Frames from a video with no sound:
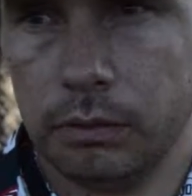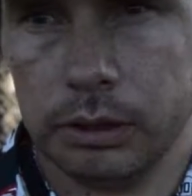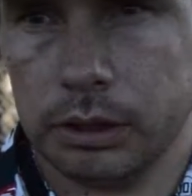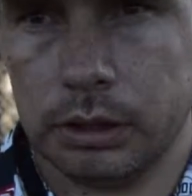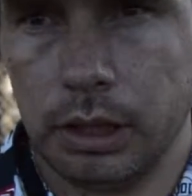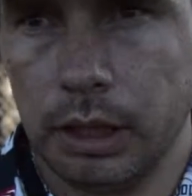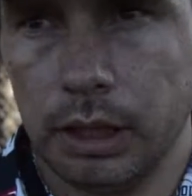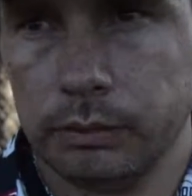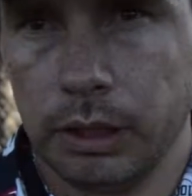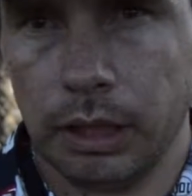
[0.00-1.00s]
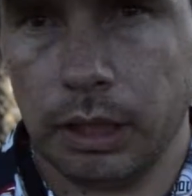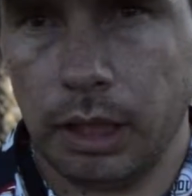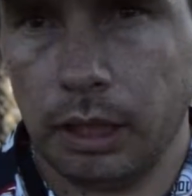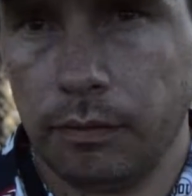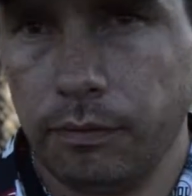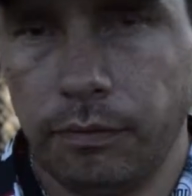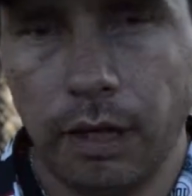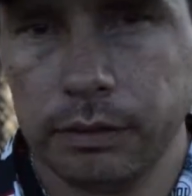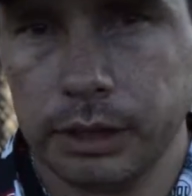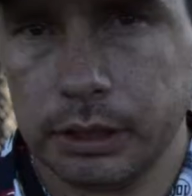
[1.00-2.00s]
think it was like
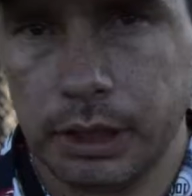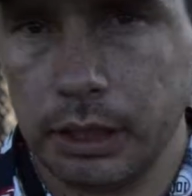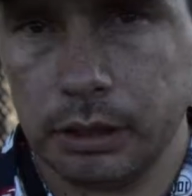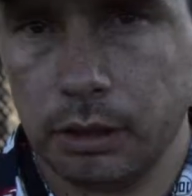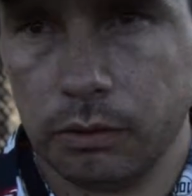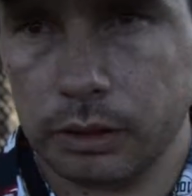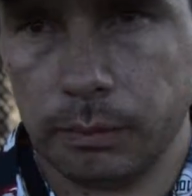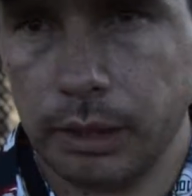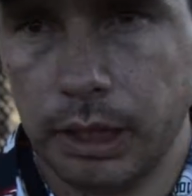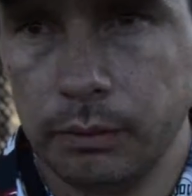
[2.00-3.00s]
5 or 6 days ago or something like that.